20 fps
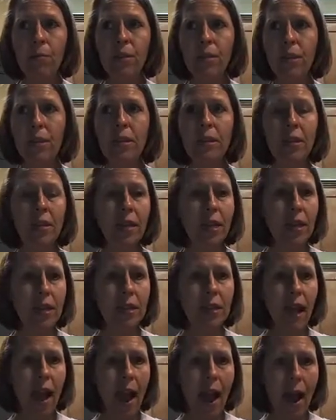seen the
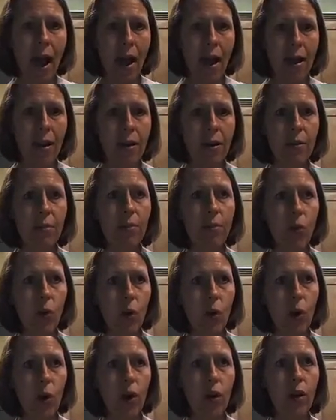need to add
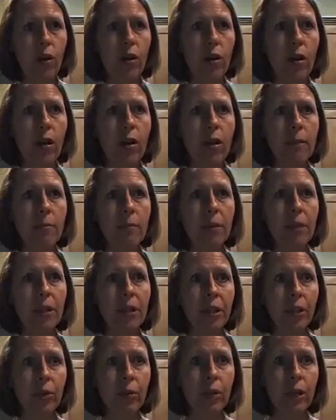more
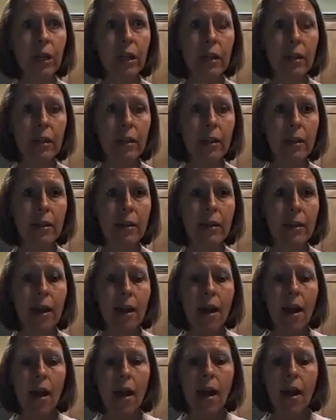liquid in,
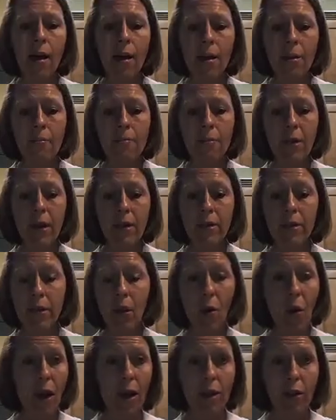and
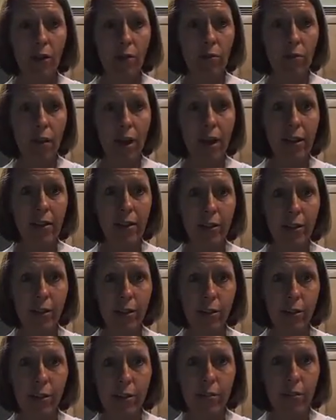so I don't.
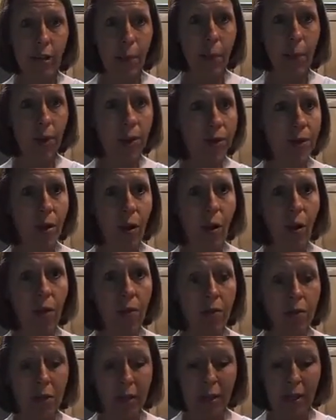I put all
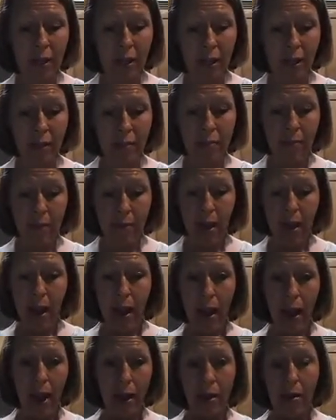of this in,
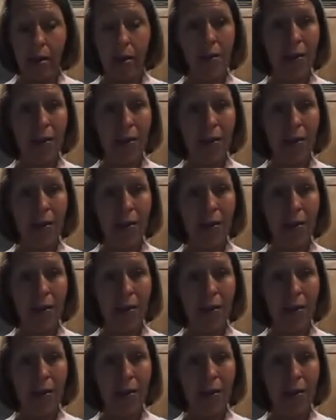and